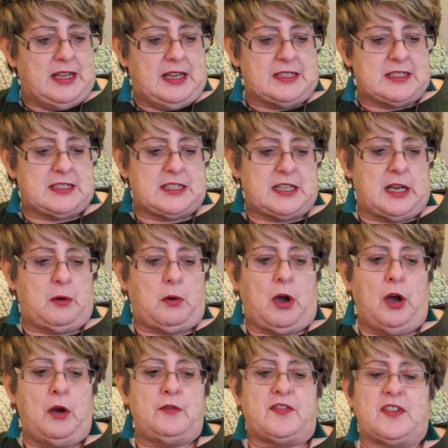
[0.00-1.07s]
So
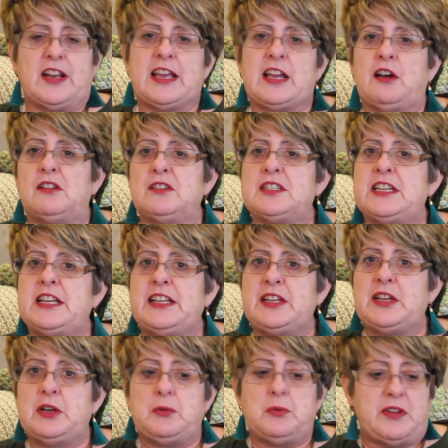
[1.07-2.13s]
hopefully
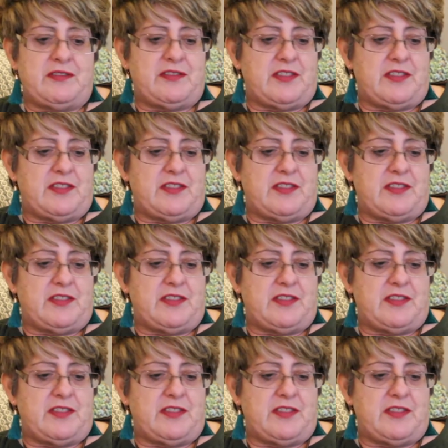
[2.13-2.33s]
continue with